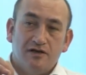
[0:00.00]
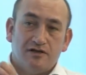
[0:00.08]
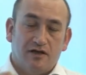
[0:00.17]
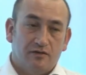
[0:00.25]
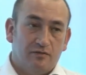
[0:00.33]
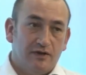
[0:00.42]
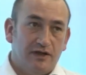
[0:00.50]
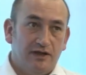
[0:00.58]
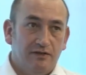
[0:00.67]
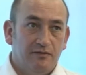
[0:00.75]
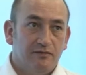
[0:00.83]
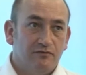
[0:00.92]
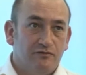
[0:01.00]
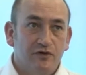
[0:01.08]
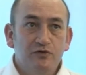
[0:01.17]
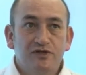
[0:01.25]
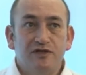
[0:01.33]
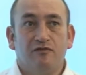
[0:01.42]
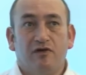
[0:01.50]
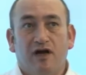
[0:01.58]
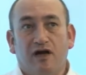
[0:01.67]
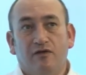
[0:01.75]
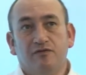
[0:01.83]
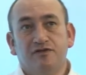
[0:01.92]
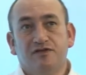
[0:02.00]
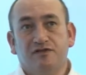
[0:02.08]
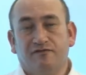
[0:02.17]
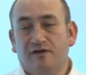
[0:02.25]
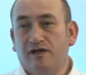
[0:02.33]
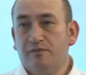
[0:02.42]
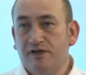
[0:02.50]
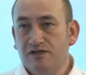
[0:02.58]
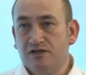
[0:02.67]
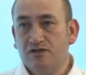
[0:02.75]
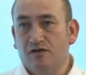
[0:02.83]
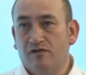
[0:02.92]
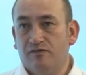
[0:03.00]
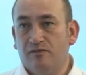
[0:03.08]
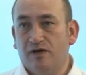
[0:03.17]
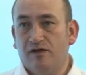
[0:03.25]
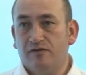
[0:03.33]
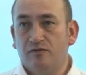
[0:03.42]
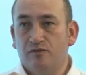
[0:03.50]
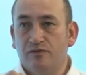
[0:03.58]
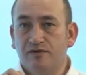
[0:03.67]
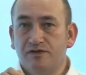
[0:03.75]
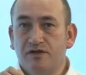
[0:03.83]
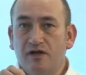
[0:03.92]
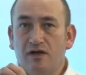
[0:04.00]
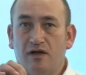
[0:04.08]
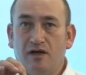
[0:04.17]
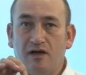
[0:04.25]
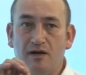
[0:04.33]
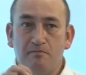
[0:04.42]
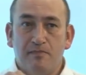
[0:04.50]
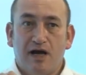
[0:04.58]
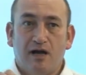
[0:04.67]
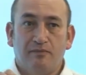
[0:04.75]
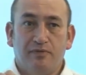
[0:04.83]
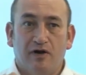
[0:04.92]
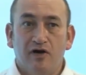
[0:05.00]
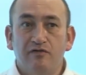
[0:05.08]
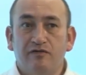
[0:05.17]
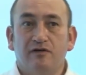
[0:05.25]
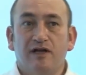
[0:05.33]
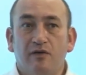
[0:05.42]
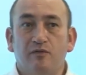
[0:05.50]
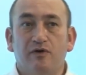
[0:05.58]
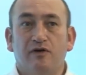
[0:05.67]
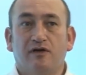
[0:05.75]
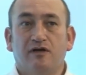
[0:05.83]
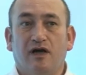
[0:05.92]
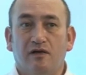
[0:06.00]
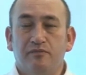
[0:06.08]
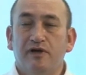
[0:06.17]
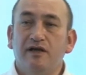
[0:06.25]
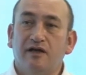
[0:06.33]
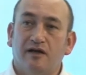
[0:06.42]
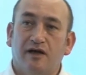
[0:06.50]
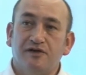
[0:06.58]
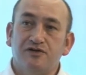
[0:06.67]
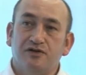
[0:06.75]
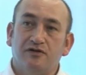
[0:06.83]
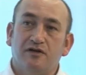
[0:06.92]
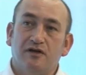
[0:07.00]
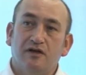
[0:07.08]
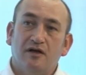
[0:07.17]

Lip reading: So we routed around to find a piece of software that would map over a network IP connection